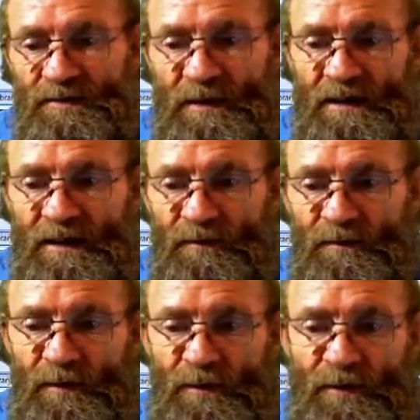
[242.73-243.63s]
20
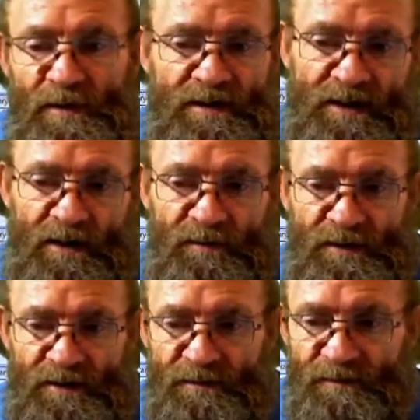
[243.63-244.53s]
for the sake of
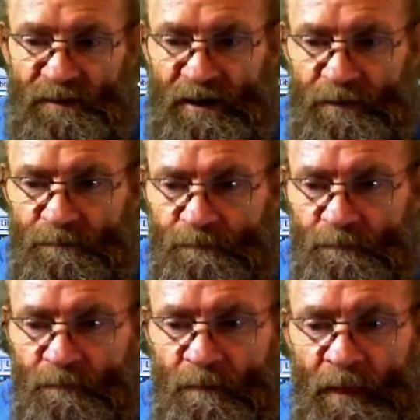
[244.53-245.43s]
it. Okay,
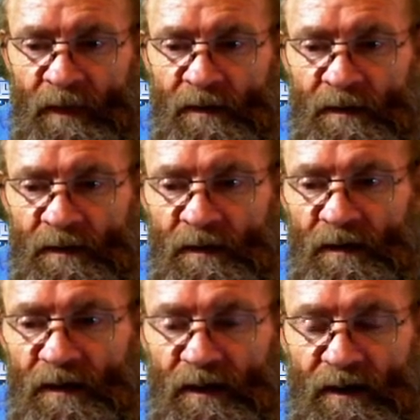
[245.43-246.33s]

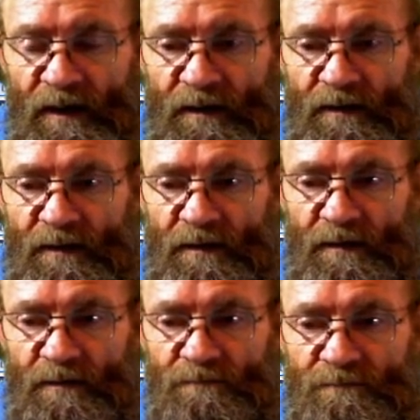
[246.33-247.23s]

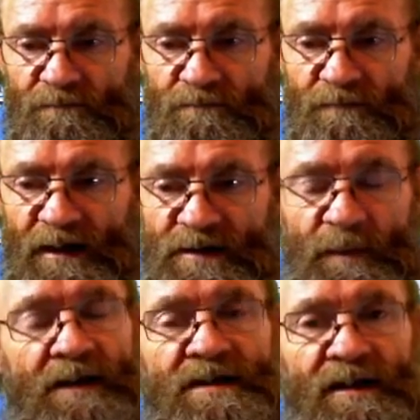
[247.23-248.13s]
and that's
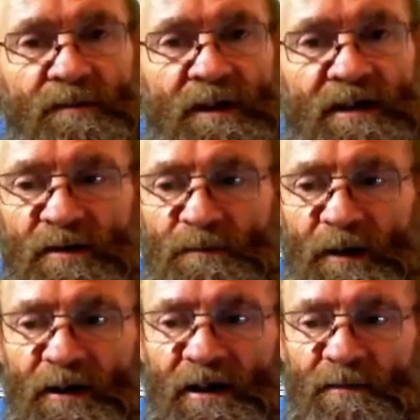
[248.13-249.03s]
basically my little
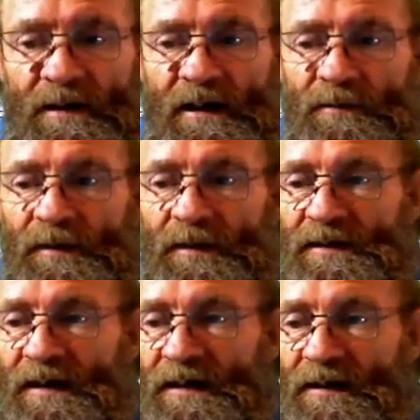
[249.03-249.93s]
program that I've
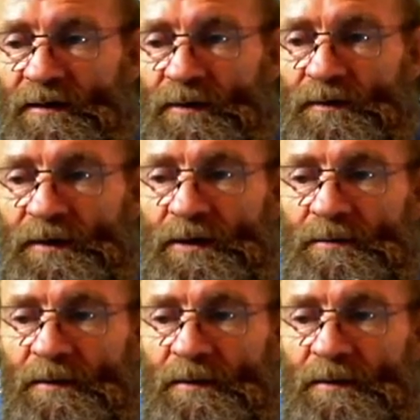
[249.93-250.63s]
written. I can convert my